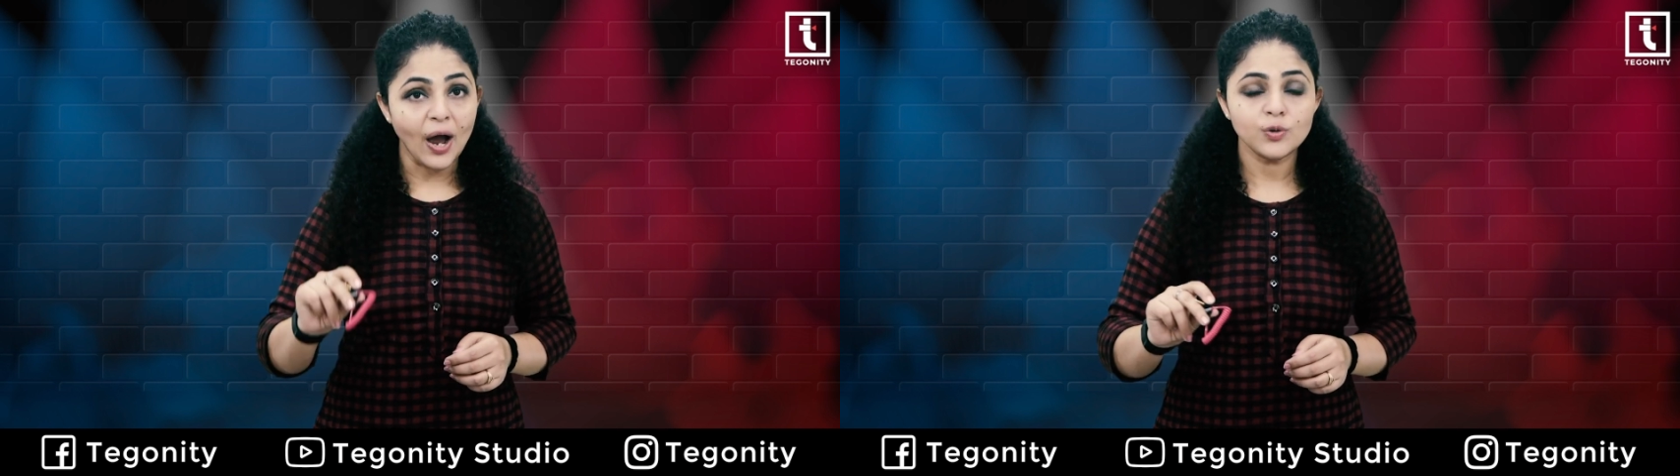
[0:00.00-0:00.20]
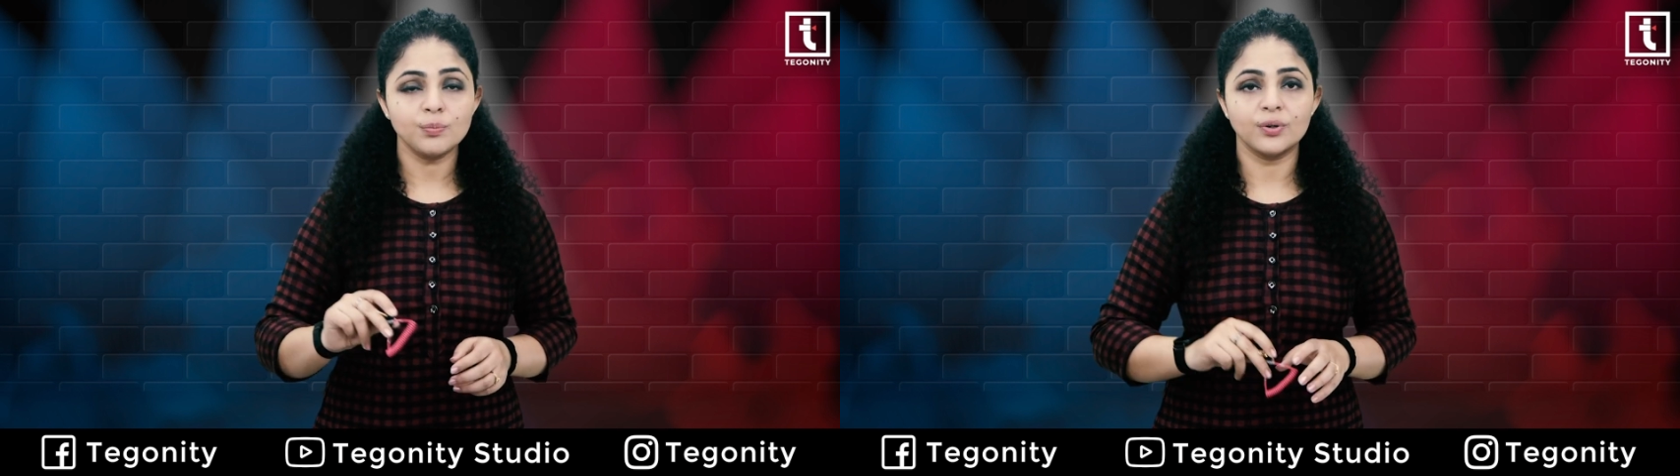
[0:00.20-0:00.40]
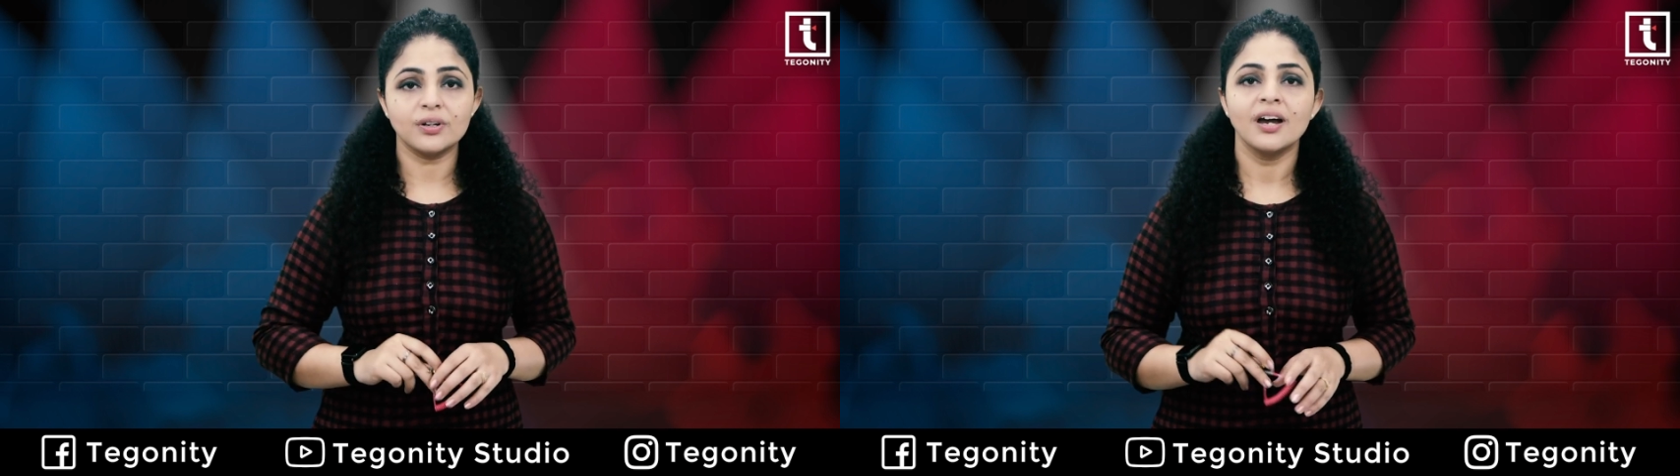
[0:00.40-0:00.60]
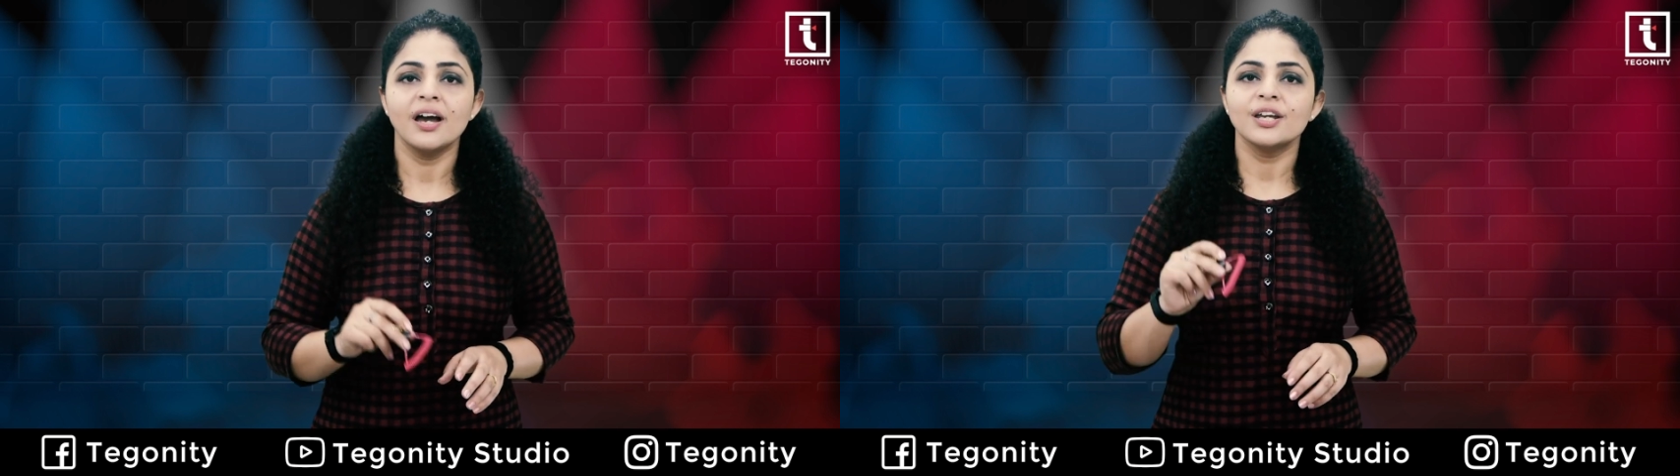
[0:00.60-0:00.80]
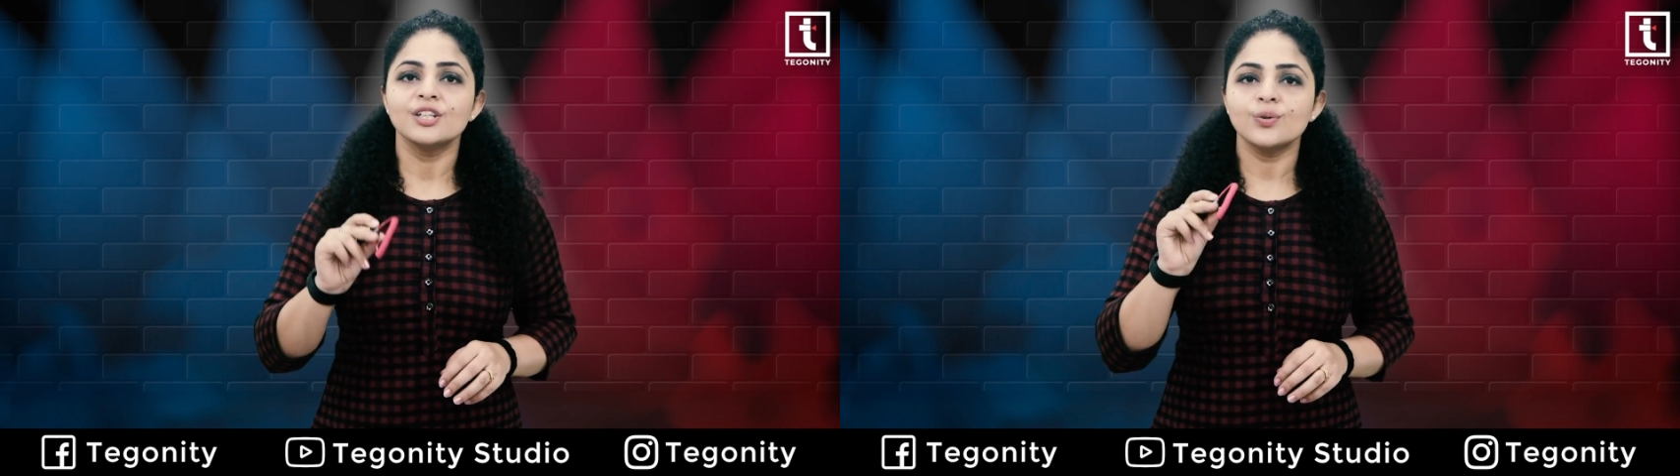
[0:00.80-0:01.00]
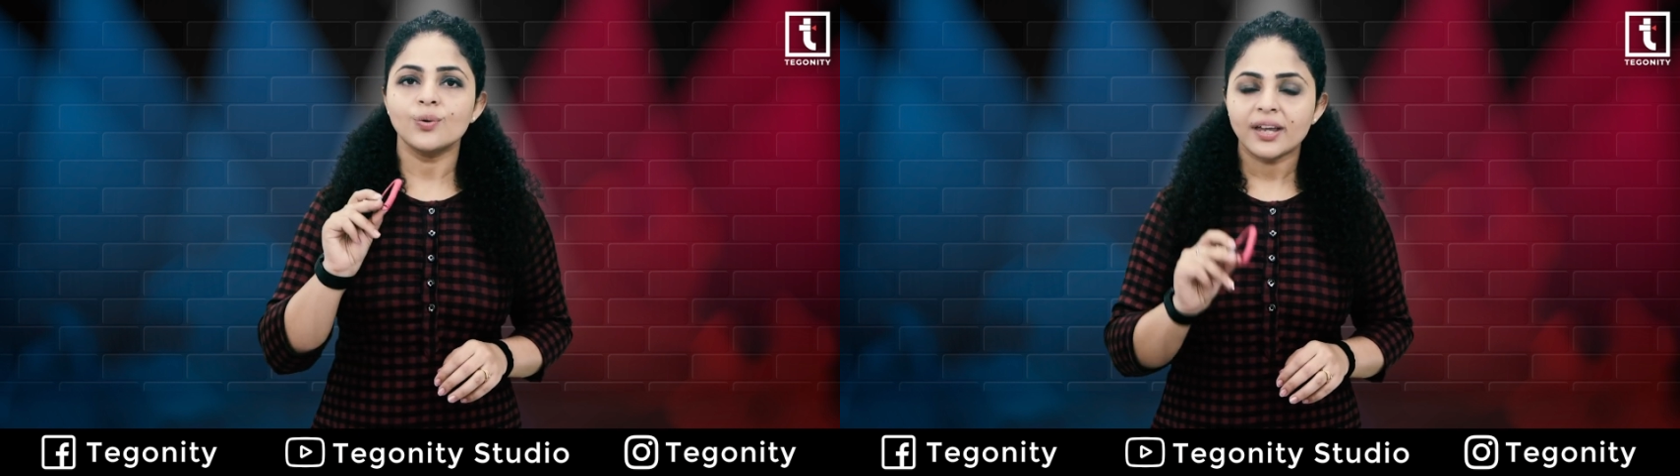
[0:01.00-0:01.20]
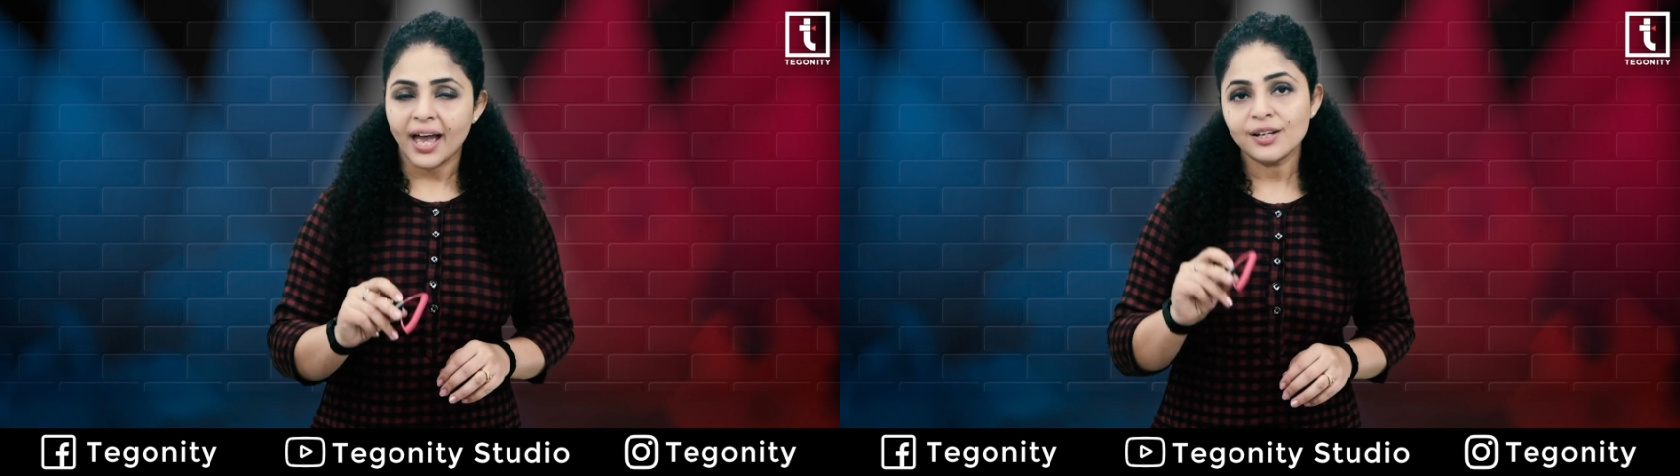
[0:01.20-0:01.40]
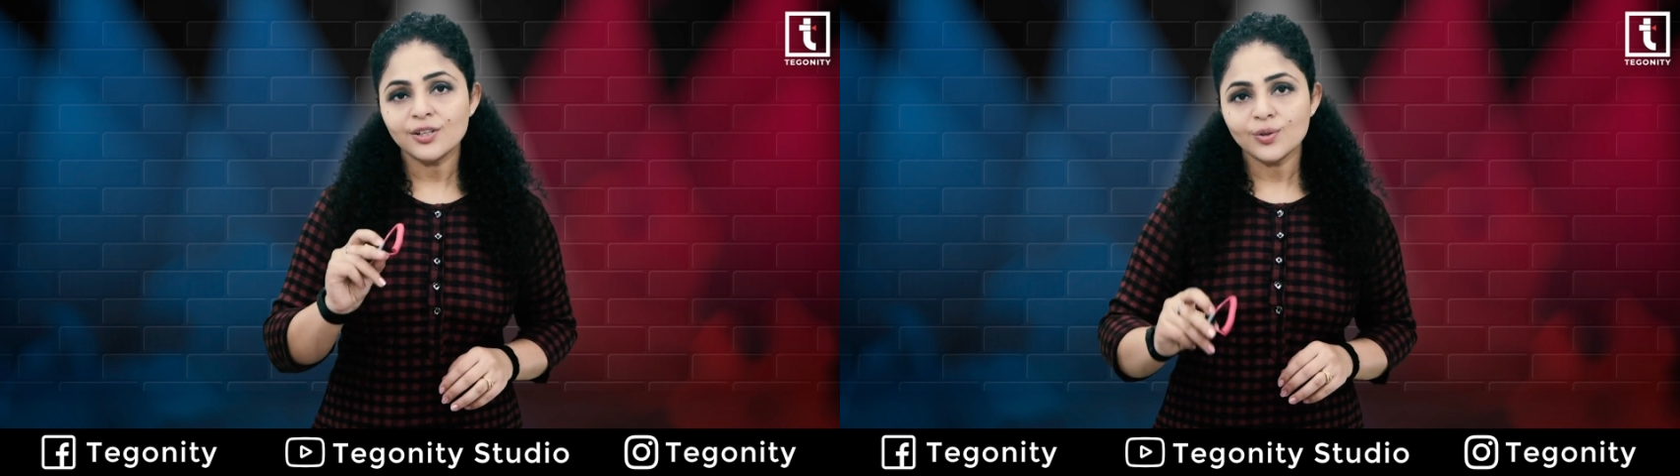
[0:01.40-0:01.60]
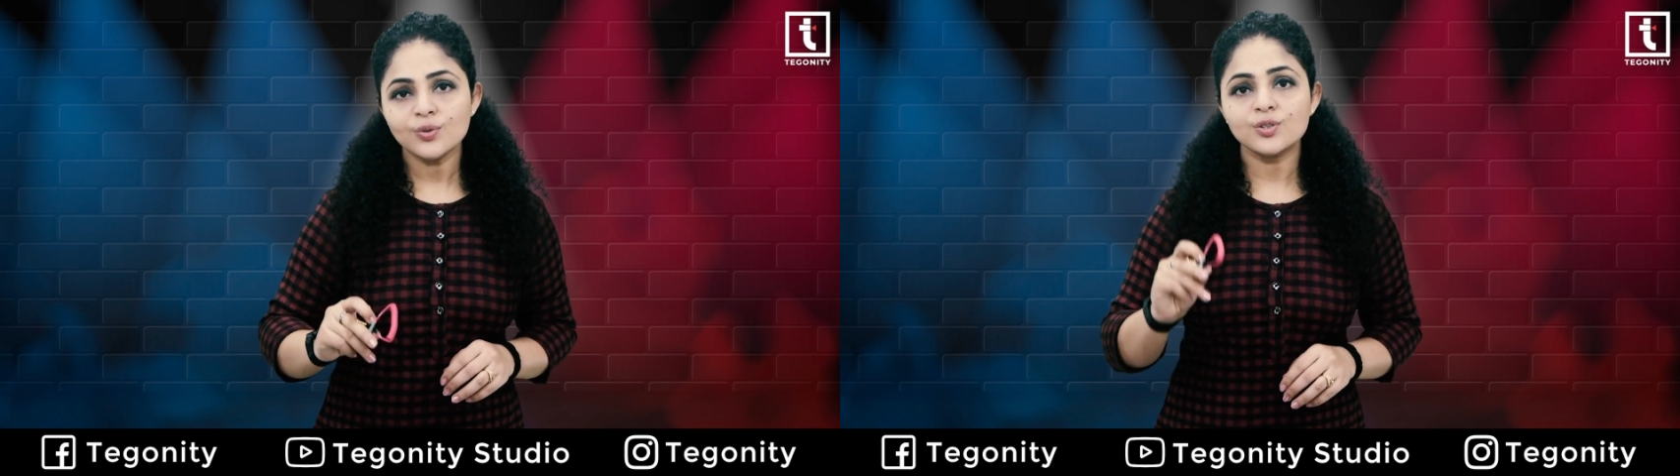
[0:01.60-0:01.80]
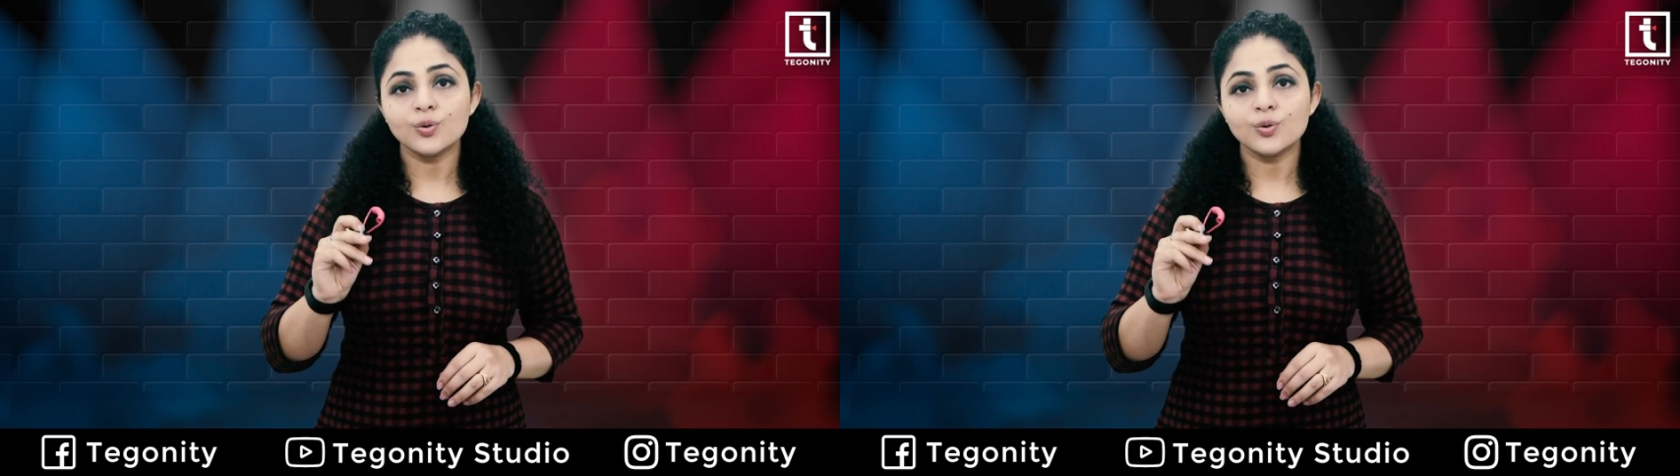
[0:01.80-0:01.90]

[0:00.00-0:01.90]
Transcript: output, you can use